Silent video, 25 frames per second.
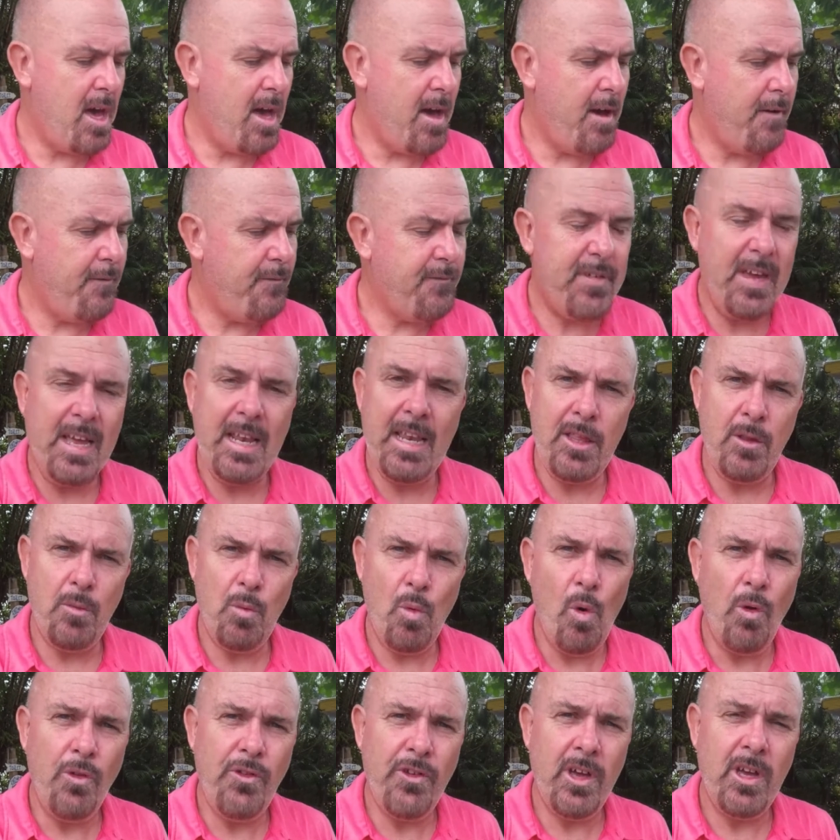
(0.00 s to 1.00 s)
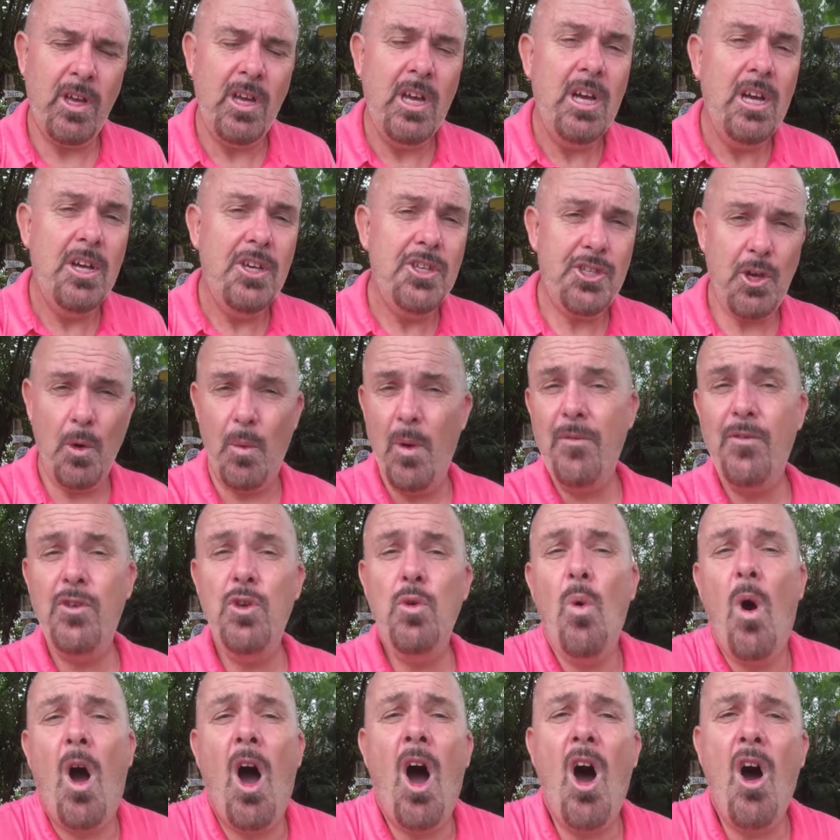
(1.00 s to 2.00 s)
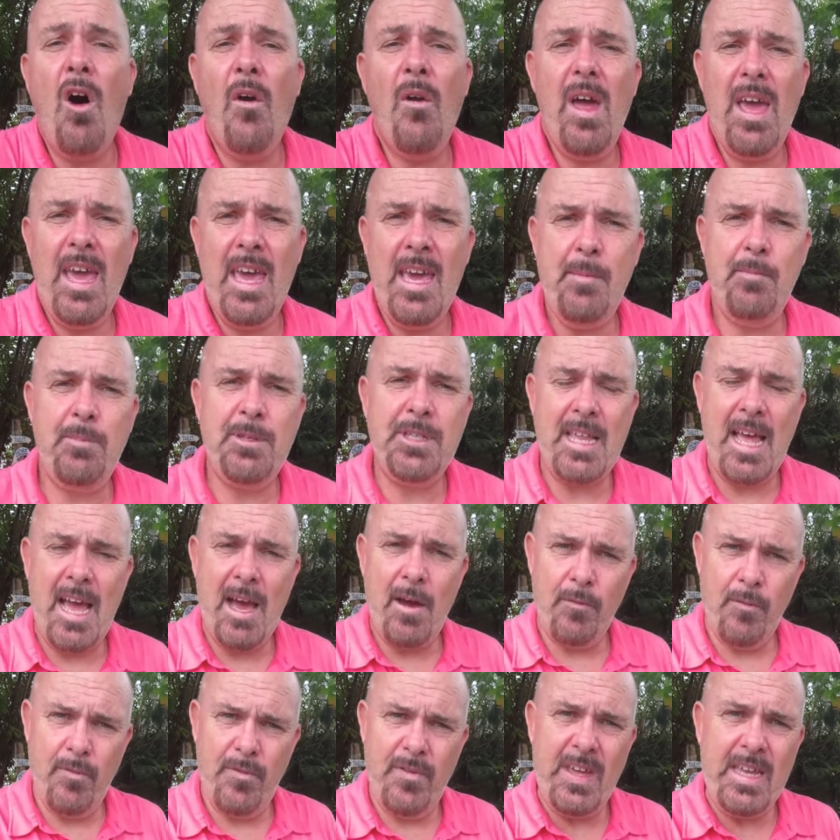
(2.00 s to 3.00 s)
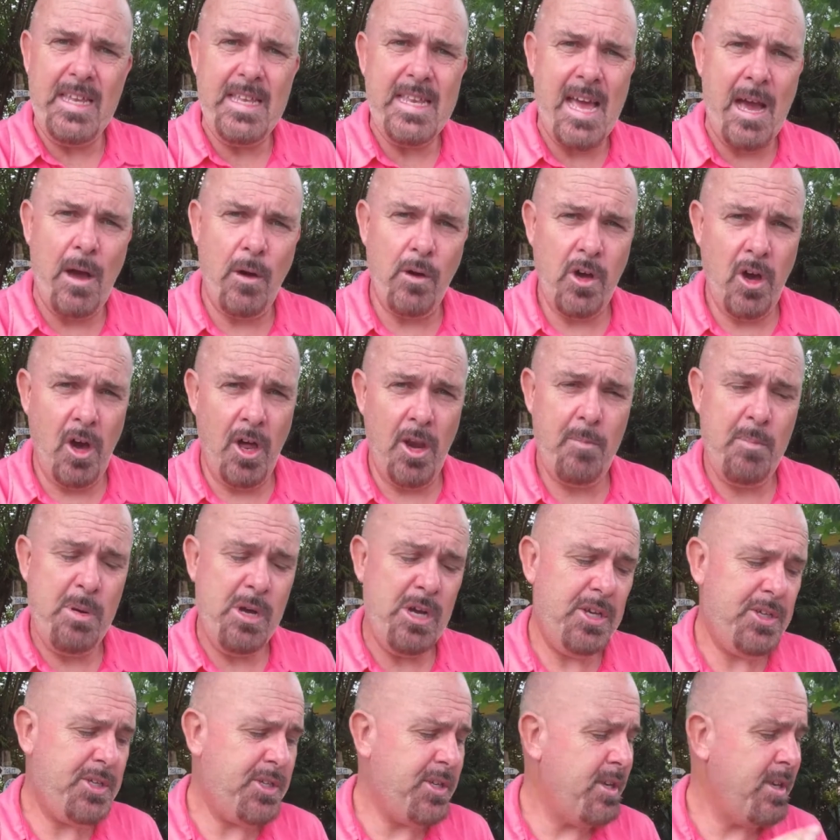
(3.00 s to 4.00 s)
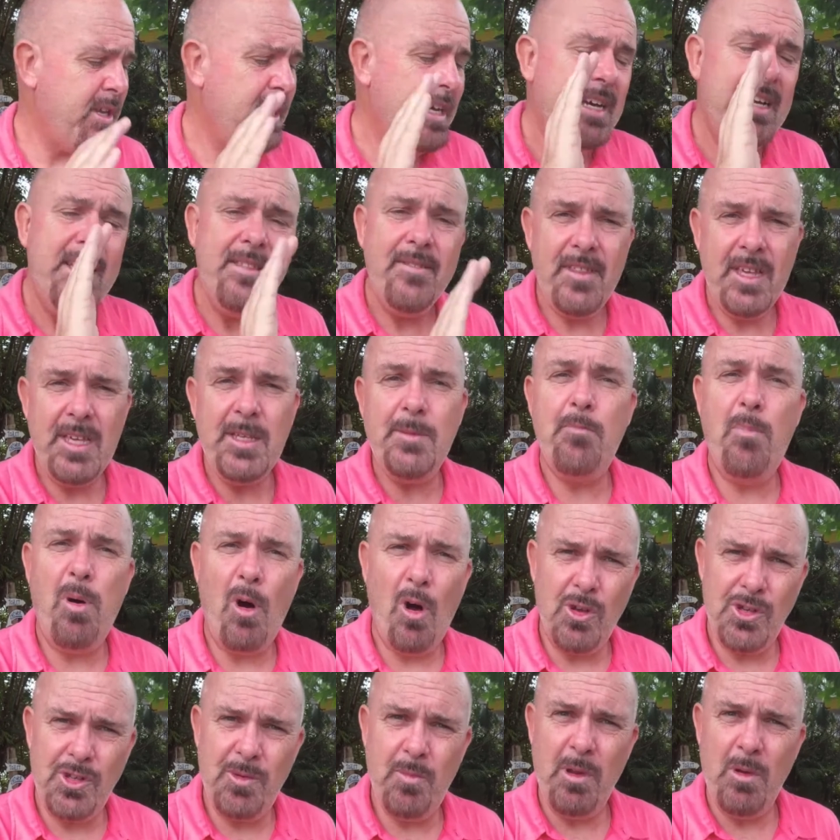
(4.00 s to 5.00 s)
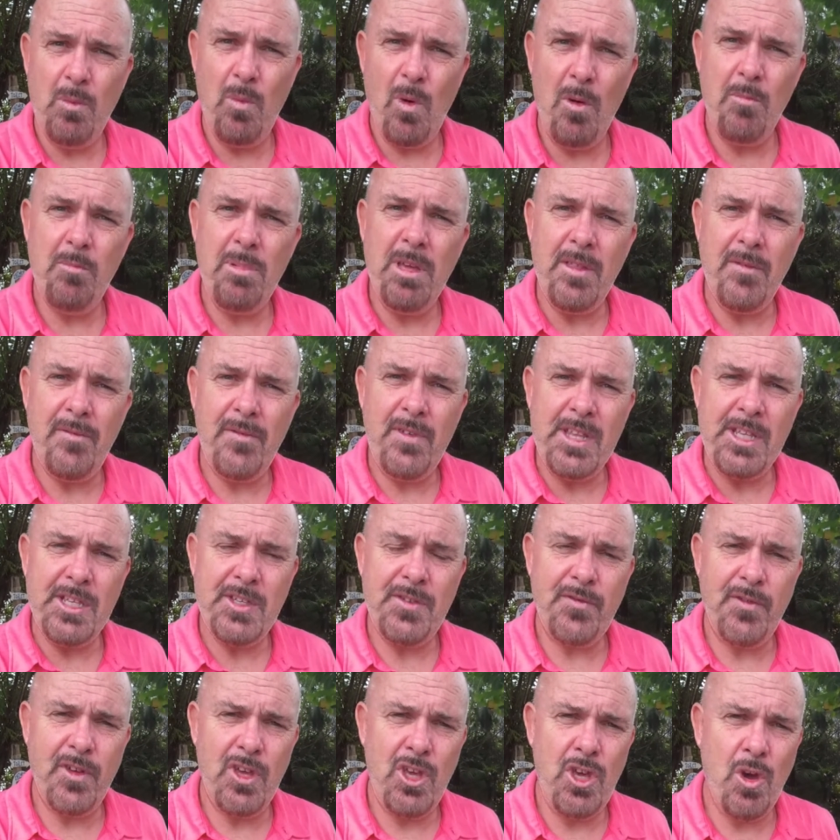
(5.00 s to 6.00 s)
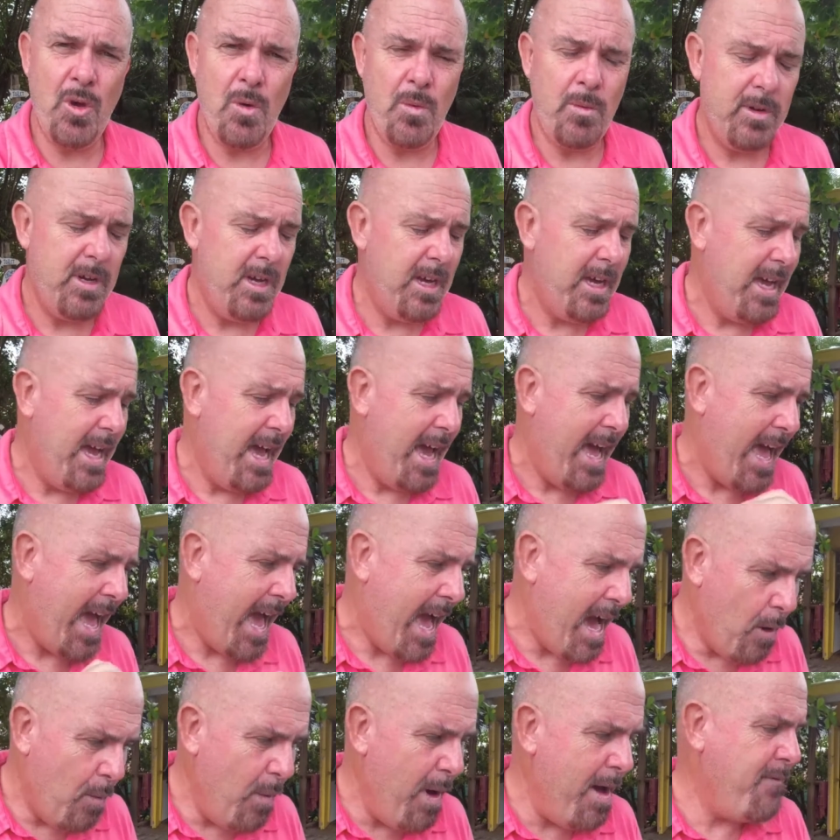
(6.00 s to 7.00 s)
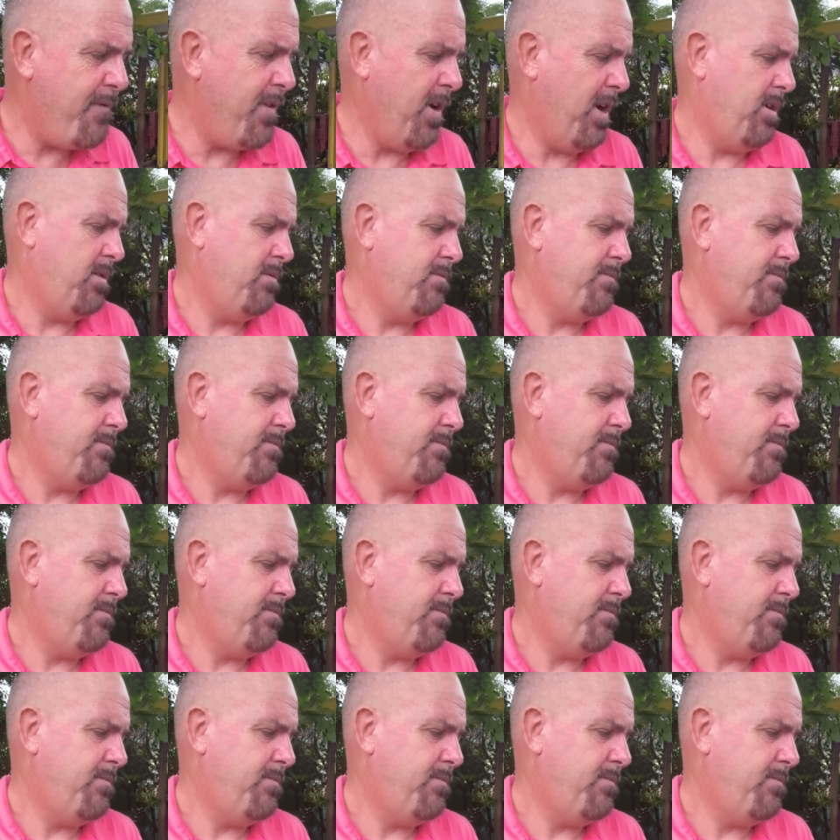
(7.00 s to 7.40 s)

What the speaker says: feel in the water. So if you are a hips down, feet down kind of person, these possibly won't be the fins for you. However,